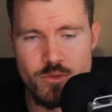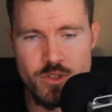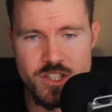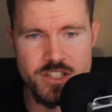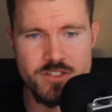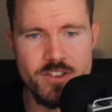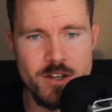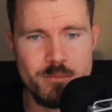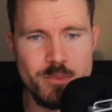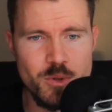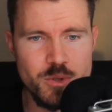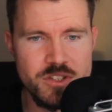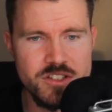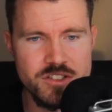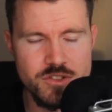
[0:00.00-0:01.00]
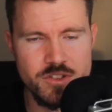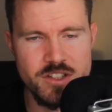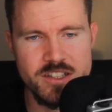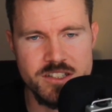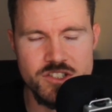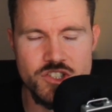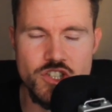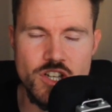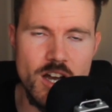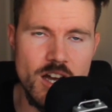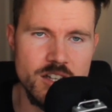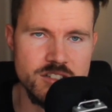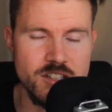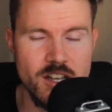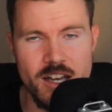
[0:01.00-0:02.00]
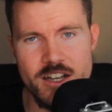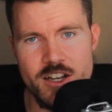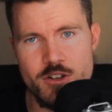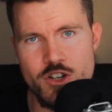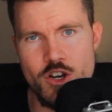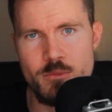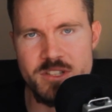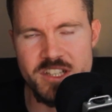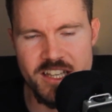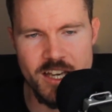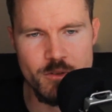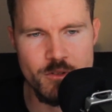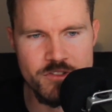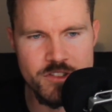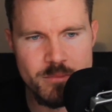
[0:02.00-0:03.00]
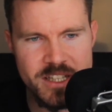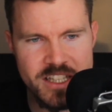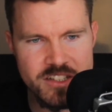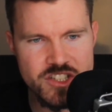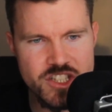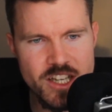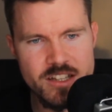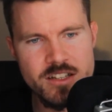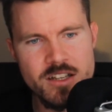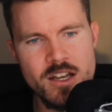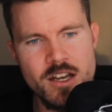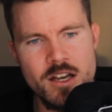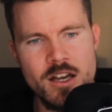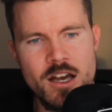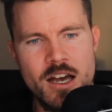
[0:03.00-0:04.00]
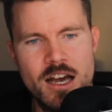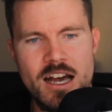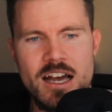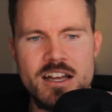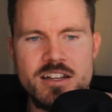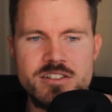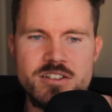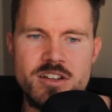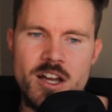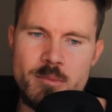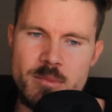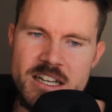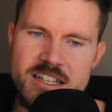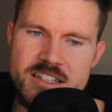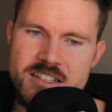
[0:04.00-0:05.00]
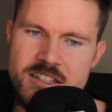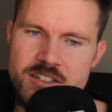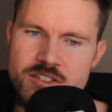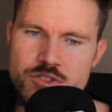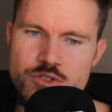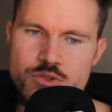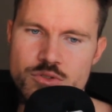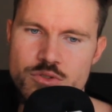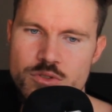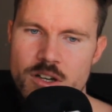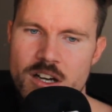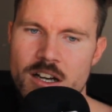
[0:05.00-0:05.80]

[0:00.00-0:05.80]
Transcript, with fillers: which is very important so that the shards can communicate with the beacon chain, and the ability to